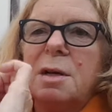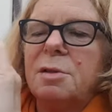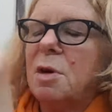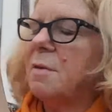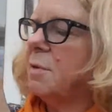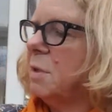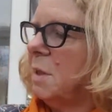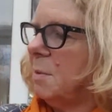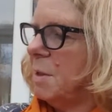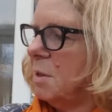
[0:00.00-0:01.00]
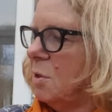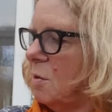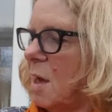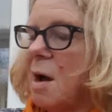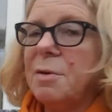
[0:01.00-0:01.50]
So I've got a little bit to do
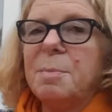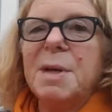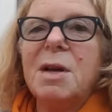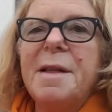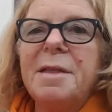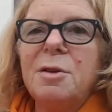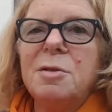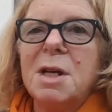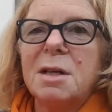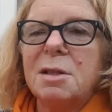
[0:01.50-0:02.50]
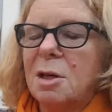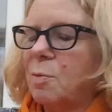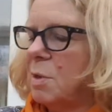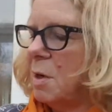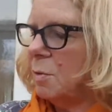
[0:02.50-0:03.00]
that. I was a bit enthusiastic
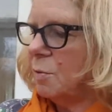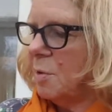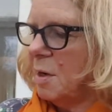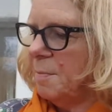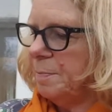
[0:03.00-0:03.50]
with the old green.